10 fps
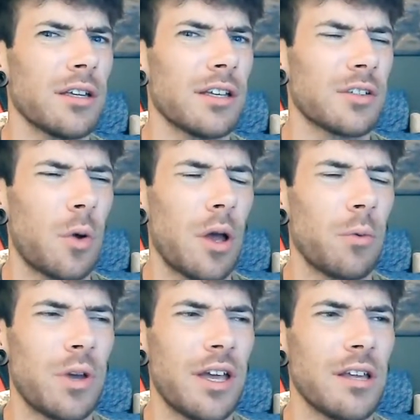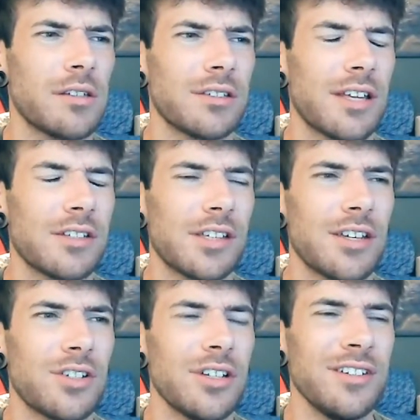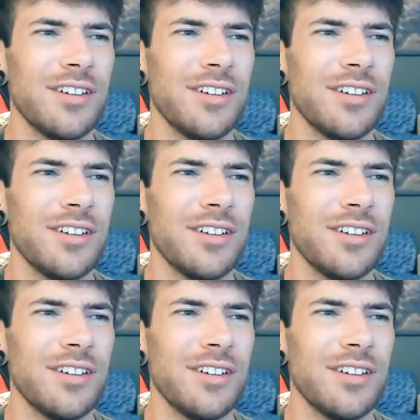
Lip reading: It's quite a weird sensation.